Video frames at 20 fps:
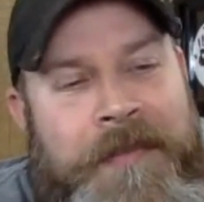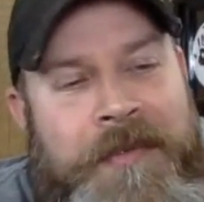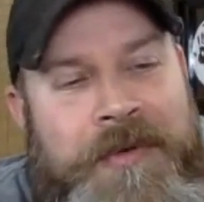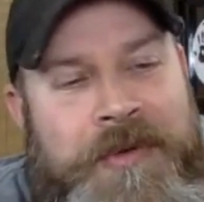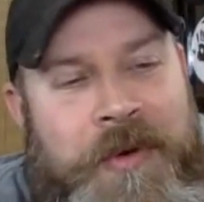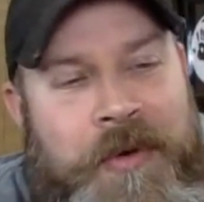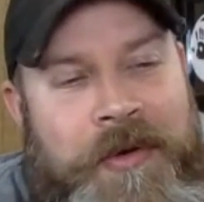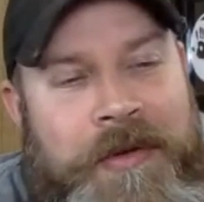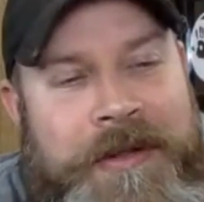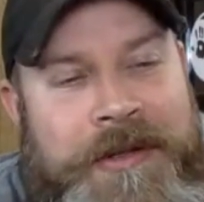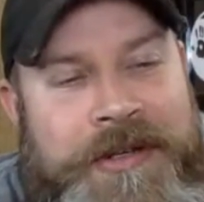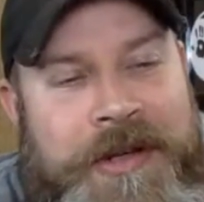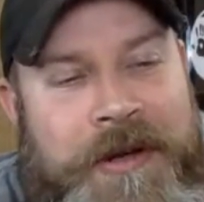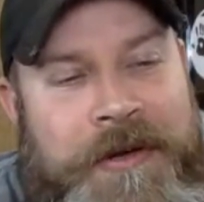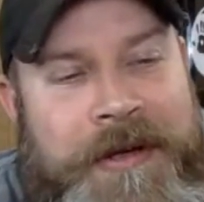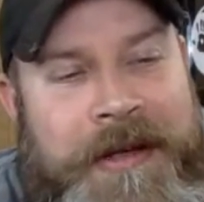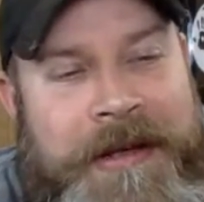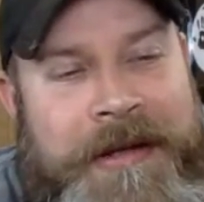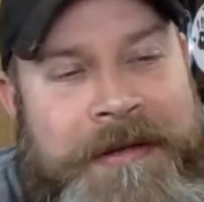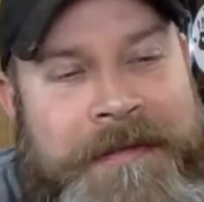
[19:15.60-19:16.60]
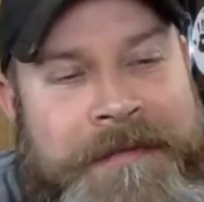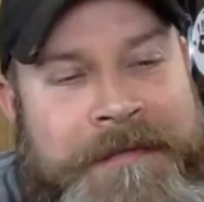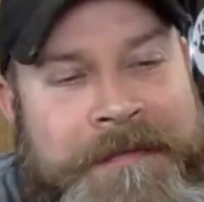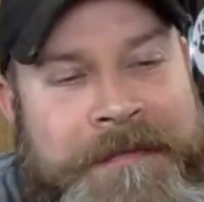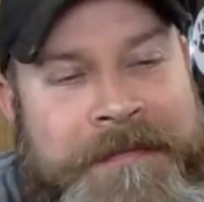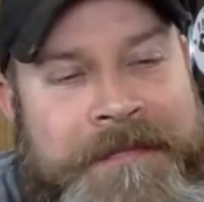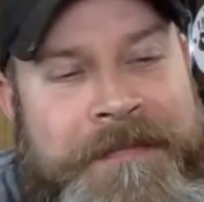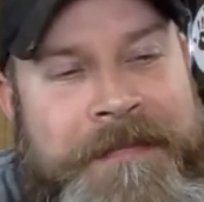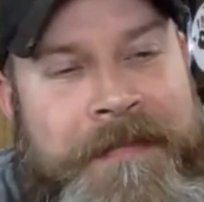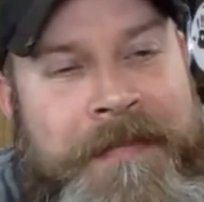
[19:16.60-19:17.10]
Totally joking.
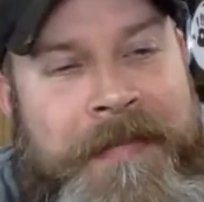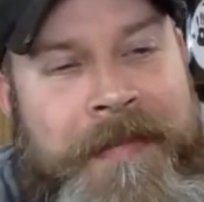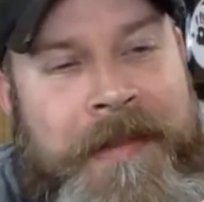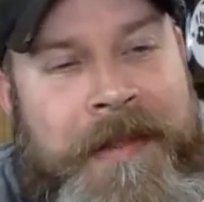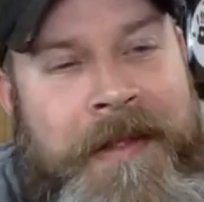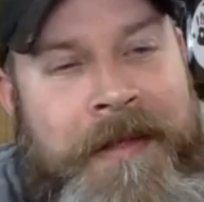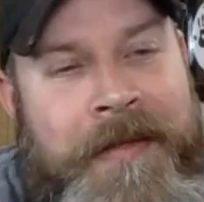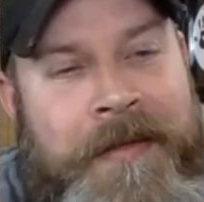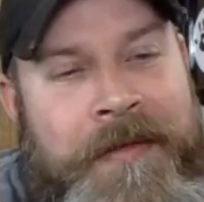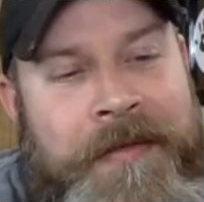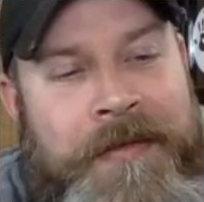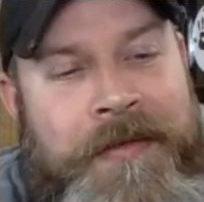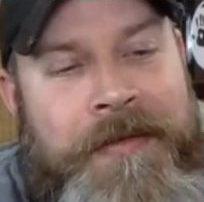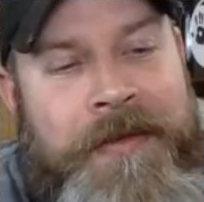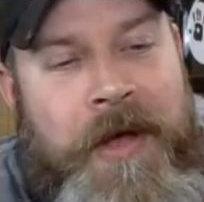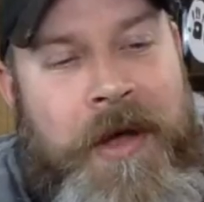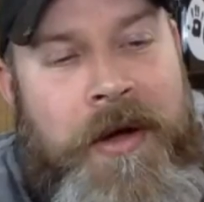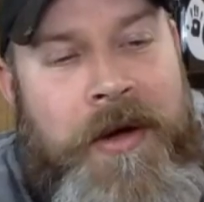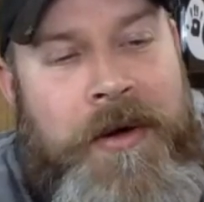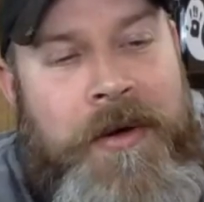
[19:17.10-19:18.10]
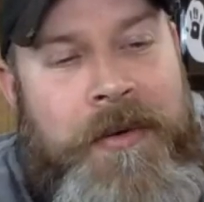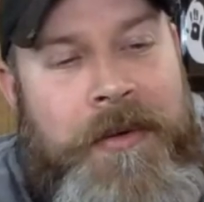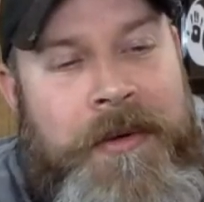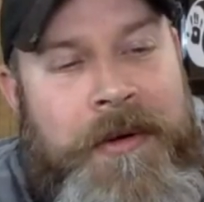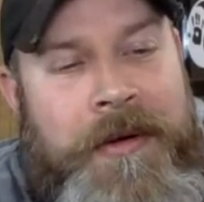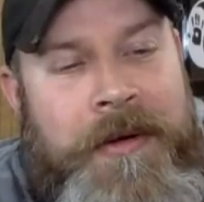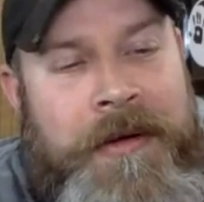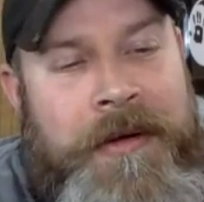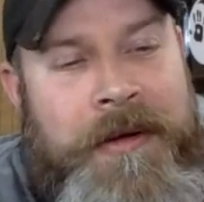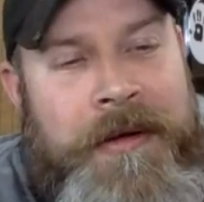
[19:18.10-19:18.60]
So,